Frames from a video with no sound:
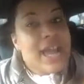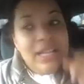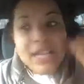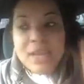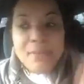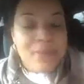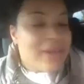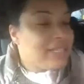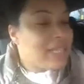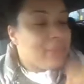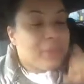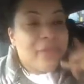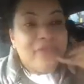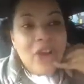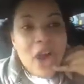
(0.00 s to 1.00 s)
He picks
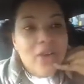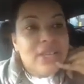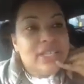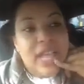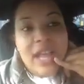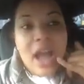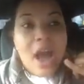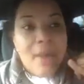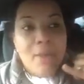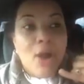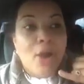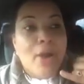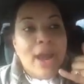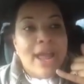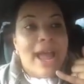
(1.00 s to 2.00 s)
up the phone. He's like, I'm
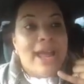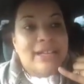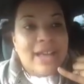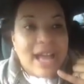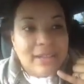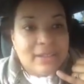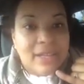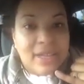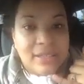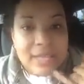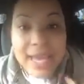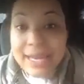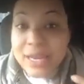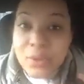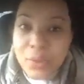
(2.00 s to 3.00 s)
all right. I got this.
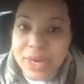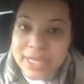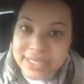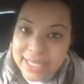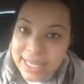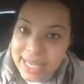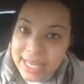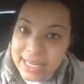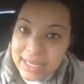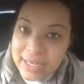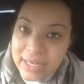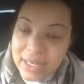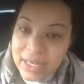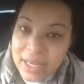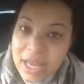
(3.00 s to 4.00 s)
And it rings again.
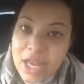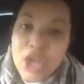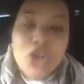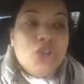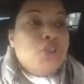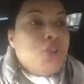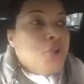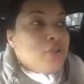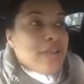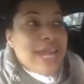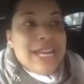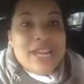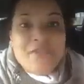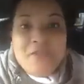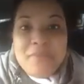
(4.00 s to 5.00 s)
You
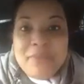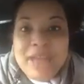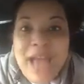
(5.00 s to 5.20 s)
can't even be